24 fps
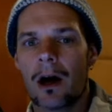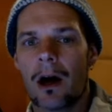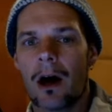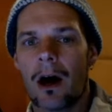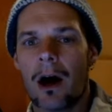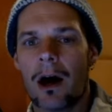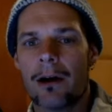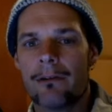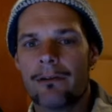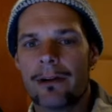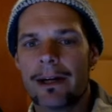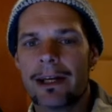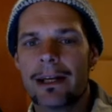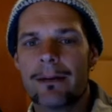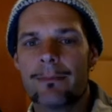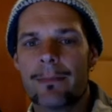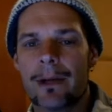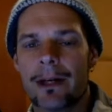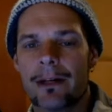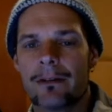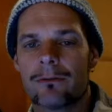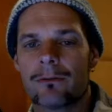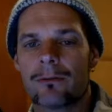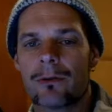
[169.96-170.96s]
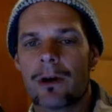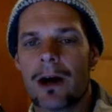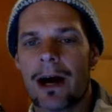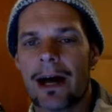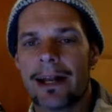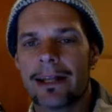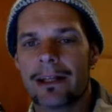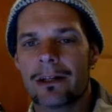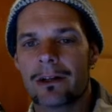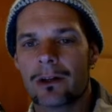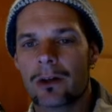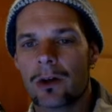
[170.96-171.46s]
I recommend
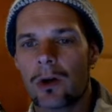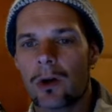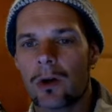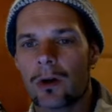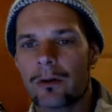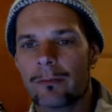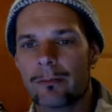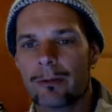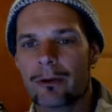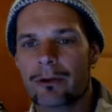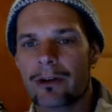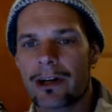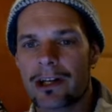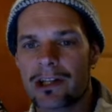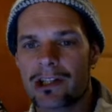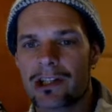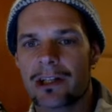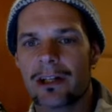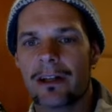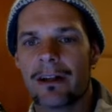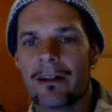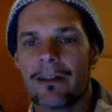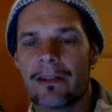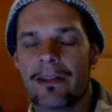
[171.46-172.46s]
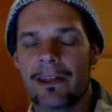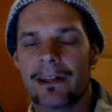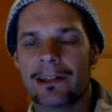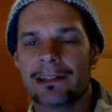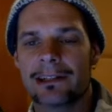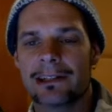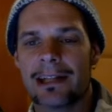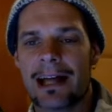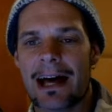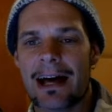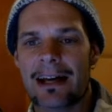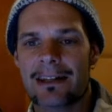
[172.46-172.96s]
writing a chord progression that
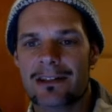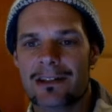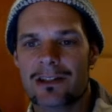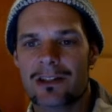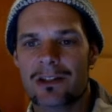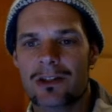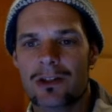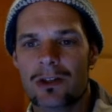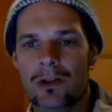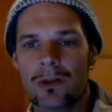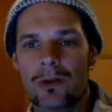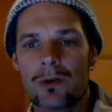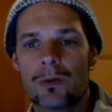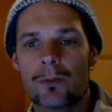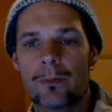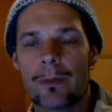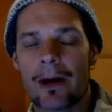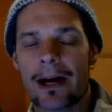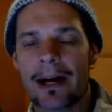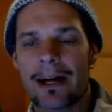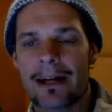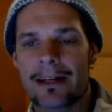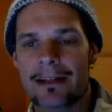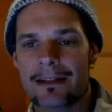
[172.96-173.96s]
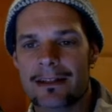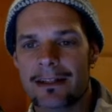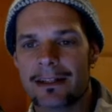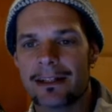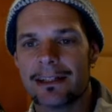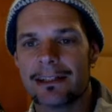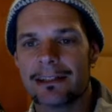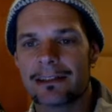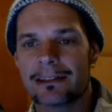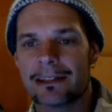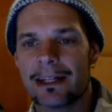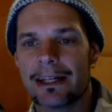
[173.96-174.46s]
lasts two bars
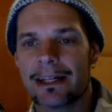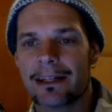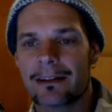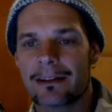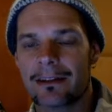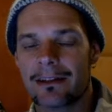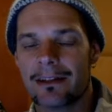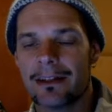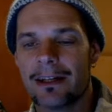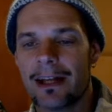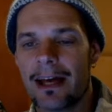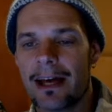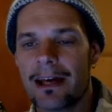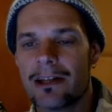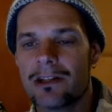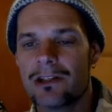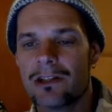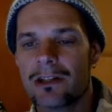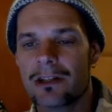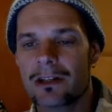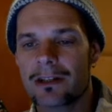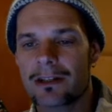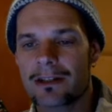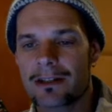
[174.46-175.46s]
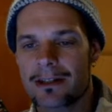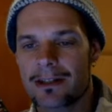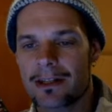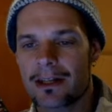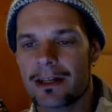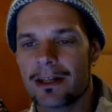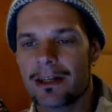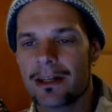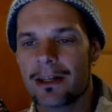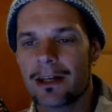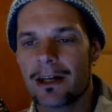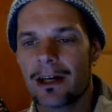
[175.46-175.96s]
in length and as you can
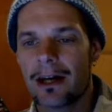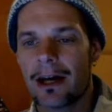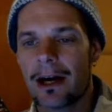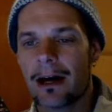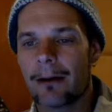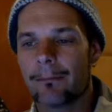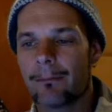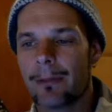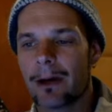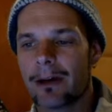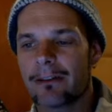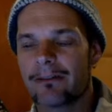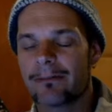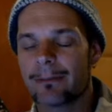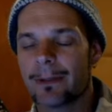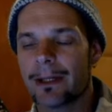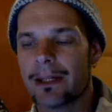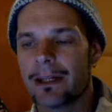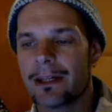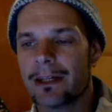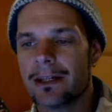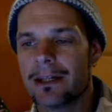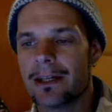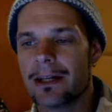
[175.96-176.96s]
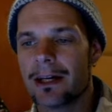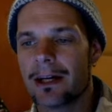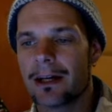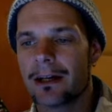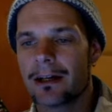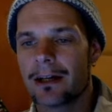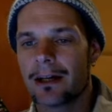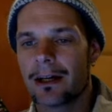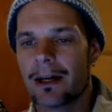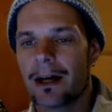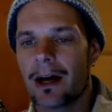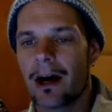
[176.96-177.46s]
see above me here
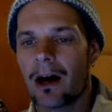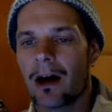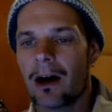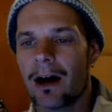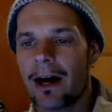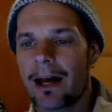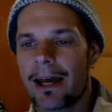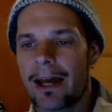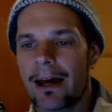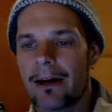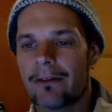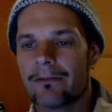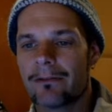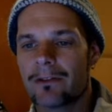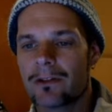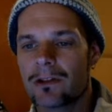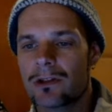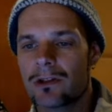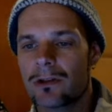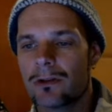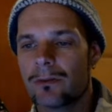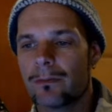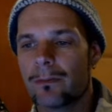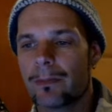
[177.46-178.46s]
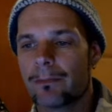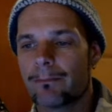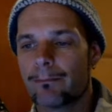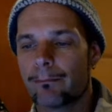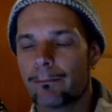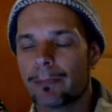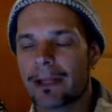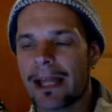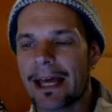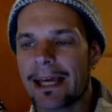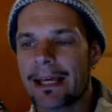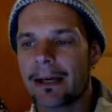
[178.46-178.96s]
I have two
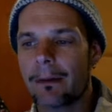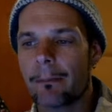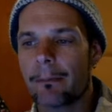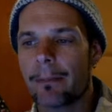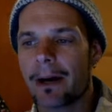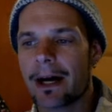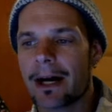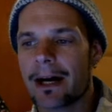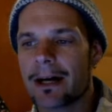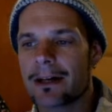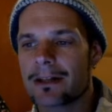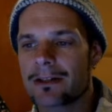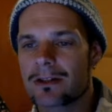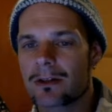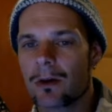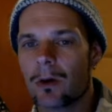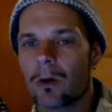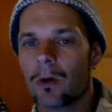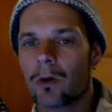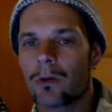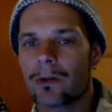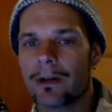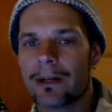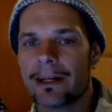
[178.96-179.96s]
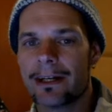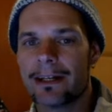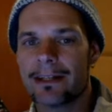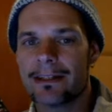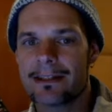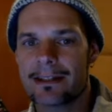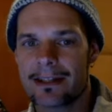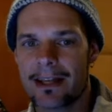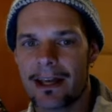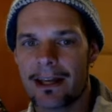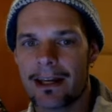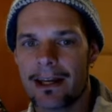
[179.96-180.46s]
blank bars already
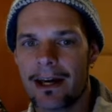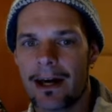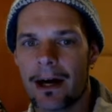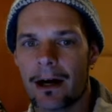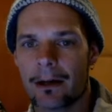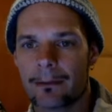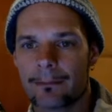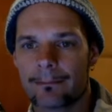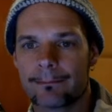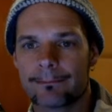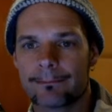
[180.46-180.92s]
set out.